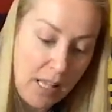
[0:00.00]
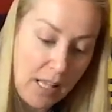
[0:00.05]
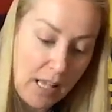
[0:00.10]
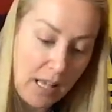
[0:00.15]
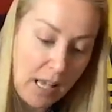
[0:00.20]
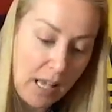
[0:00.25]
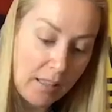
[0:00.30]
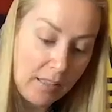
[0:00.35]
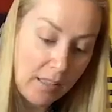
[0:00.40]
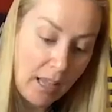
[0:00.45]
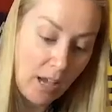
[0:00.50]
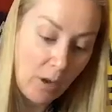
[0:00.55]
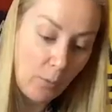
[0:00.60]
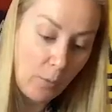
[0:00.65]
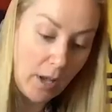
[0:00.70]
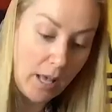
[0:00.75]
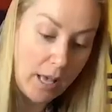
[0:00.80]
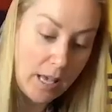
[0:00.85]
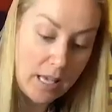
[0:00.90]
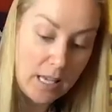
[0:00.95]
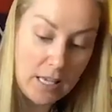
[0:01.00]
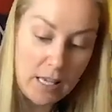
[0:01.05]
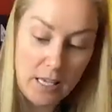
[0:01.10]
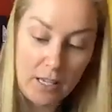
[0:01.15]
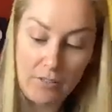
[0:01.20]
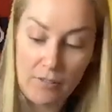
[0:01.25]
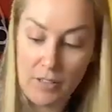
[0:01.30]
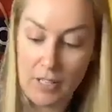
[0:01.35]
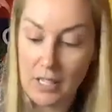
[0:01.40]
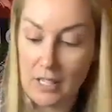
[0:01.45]
And that way,
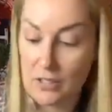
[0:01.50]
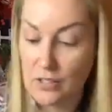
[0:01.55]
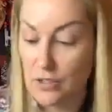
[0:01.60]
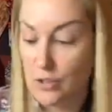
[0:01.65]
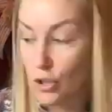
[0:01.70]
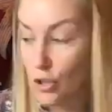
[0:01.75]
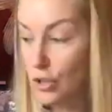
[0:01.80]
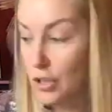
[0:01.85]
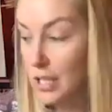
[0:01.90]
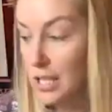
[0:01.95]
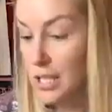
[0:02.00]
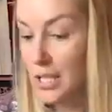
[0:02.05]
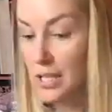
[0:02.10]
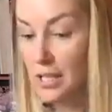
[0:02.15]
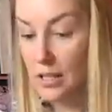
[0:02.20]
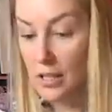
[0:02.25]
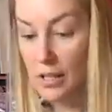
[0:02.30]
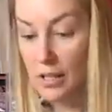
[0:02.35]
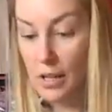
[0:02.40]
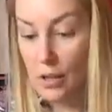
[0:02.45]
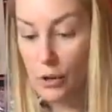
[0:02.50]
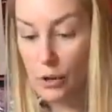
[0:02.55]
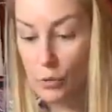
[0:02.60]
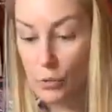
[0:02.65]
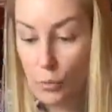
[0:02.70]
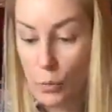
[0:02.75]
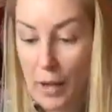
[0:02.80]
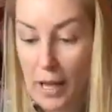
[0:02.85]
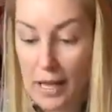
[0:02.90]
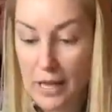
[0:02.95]
if it gets dirty or
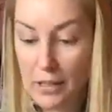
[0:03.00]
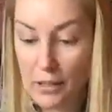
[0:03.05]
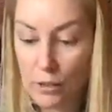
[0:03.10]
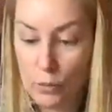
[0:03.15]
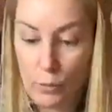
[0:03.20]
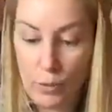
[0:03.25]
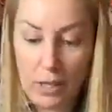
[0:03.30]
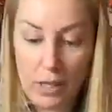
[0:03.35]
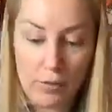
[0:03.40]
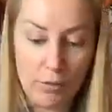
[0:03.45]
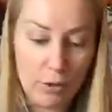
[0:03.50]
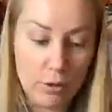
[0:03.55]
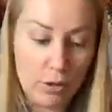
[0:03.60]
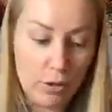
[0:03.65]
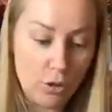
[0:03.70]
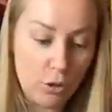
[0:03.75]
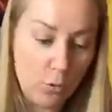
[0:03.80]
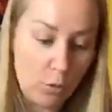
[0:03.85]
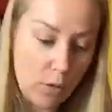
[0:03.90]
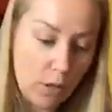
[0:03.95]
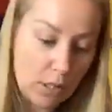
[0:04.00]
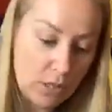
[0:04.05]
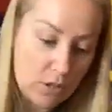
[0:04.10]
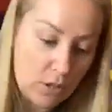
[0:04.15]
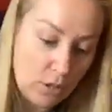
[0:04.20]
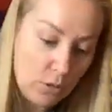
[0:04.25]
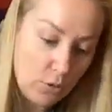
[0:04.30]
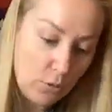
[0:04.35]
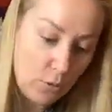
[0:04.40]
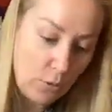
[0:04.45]
wet or whatever and you want
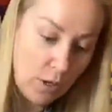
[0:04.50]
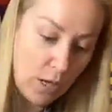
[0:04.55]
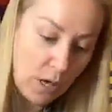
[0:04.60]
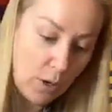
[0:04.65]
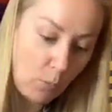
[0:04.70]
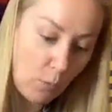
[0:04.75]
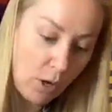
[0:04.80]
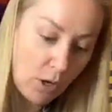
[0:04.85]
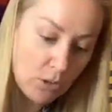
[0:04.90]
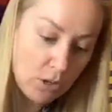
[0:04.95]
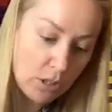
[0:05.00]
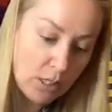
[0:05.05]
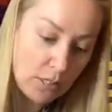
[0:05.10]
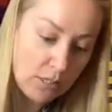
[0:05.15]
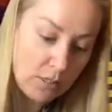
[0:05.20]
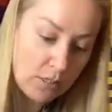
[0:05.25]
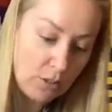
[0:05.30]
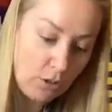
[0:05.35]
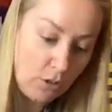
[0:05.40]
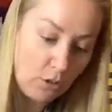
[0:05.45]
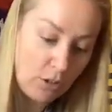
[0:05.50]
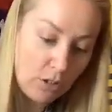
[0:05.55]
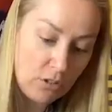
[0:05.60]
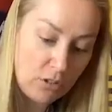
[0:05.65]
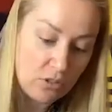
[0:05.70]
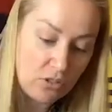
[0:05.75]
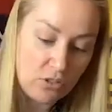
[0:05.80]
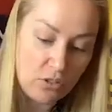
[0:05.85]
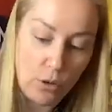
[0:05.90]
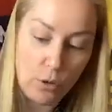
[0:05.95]
to wash it, you can
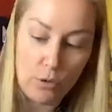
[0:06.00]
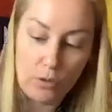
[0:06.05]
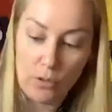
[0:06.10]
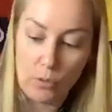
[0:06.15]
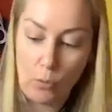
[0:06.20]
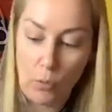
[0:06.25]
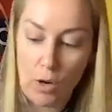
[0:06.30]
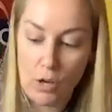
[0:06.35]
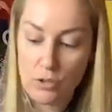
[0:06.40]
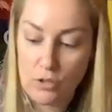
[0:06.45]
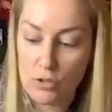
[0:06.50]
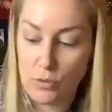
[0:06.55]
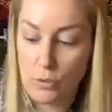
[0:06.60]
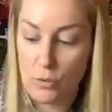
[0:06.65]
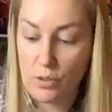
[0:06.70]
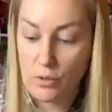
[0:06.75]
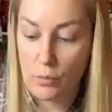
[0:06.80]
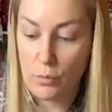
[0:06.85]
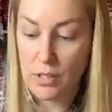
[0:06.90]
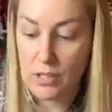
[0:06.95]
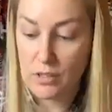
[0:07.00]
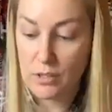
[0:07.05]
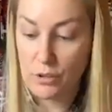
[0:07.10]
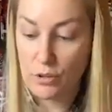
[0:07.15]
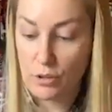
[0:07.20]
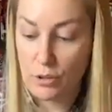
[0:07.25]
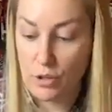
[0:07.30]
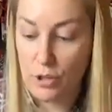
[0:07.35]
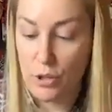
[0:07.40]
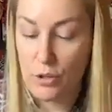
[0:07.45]
just throw it in the washer with the rest of your
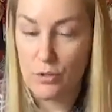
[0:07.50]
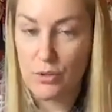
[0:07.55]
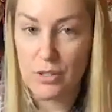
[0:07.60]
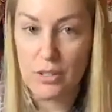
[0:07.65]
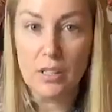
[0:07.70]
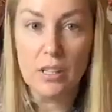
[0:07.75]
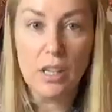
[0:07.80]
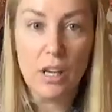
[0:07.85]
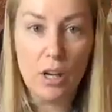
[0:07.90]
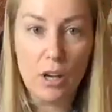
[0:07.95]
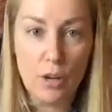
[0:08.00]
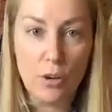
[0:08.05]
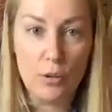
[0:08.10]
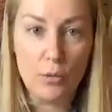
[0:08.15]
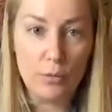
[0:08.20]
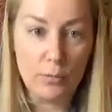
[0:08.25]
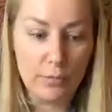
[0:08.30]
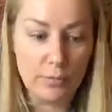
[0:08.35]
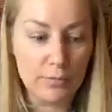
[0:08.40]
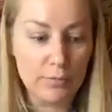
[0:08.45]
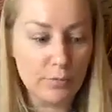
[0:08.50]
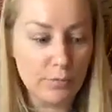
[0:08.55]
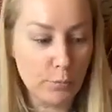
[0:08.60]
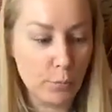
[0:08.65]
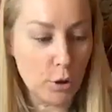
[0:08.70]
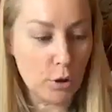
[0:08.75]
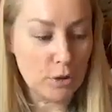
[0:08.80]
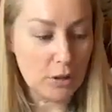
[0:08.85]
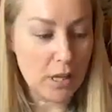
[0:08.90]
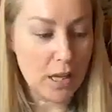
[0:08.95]
clothes.
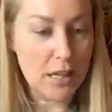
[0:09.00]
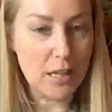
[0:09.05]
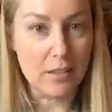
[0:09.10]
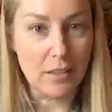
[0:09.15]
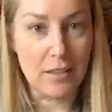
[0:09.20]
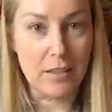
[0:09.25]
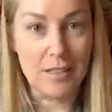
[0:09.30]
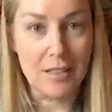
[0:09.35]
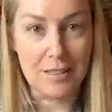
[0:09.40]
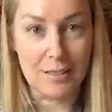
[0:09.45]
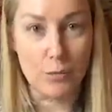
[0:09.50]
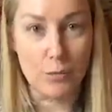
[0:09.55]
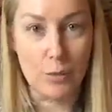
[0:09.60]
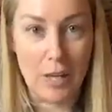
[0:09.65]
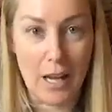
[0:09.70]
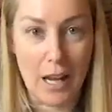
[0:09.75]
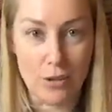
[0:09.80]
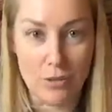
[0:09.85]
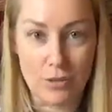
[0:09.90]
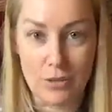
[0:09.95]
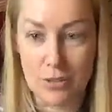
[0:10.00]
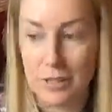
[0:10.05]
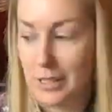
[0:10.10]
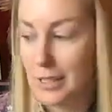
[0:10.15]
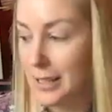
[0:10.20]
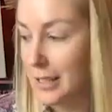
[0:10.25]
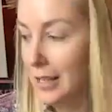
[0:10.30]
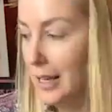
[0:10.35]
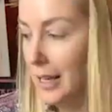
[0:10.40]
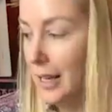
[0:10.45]
Per take that this would
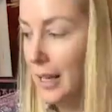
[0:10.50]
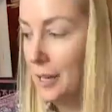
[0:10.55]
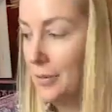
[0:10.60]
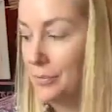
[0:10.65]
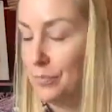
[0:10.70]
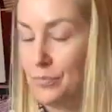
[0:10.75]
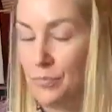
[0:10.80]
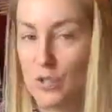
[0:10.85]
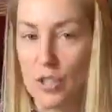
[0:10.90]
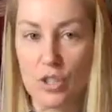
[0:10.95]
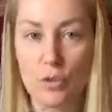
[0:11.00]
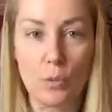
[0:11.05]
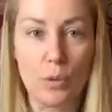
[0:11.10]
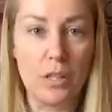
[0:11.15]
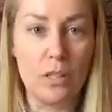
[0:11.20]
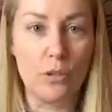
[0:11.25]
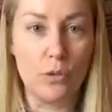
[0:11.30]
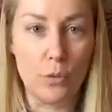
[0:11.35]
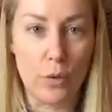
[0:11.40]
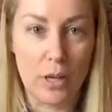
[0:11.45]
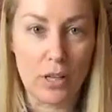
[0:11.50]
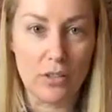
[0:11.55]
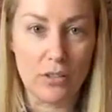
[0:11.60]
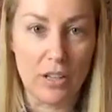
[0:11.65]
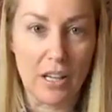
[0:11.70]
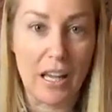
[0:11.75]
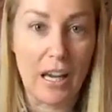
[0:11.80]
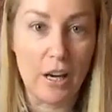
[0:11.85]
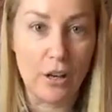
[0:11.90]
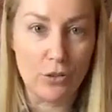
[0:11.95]
actually, just read the
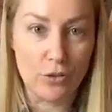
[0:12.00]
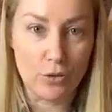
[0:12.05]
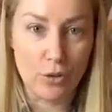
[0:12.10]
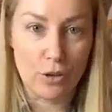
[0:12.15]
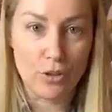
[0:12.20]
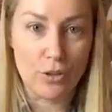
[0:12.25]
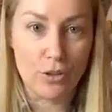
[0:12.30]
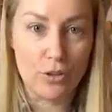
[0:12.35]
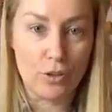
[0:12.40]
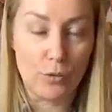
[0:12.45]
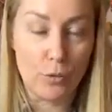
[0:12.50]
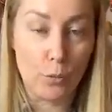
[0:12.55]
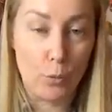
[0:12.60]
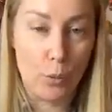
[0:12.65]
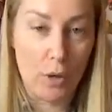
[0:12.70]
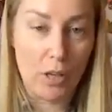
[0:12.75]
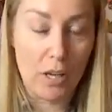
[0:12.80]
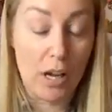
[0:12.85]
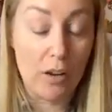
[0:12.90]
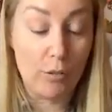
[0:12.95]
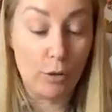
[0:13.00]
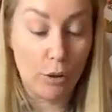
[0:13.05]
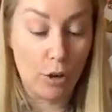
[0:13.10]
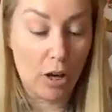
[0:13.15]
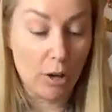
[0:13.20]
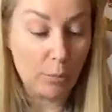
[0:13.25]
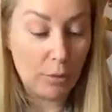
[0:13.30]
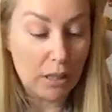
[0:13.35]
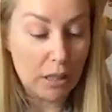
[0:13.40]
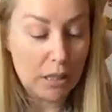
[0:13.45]
care instructions for whatever
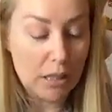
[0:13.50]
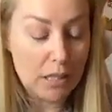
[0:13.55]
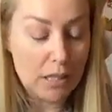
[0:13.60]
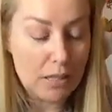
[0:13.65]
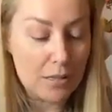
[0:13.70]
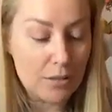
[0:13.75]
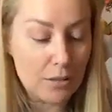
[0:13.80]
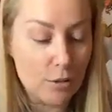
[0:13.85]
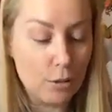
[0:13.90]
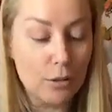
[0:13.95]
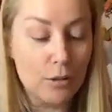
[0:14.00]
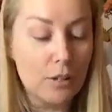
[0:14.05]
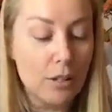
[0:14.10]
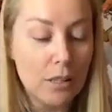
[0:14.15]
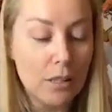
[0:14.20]
garment it is or